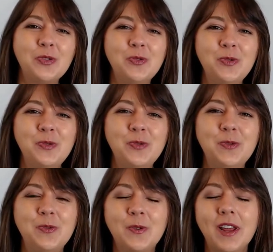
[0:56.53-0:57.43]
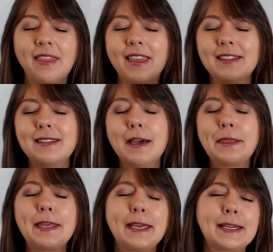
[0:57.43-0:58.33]
Ooh, there's
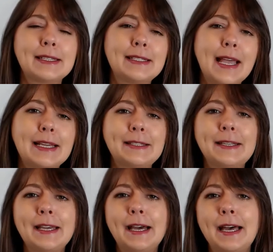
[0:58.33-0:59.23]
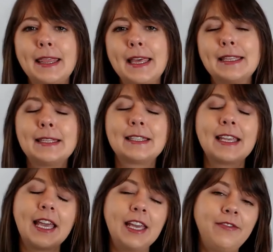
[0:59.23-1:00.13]
nothing sexier than
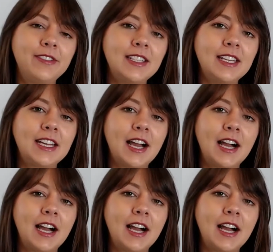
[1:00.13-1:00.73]
safety,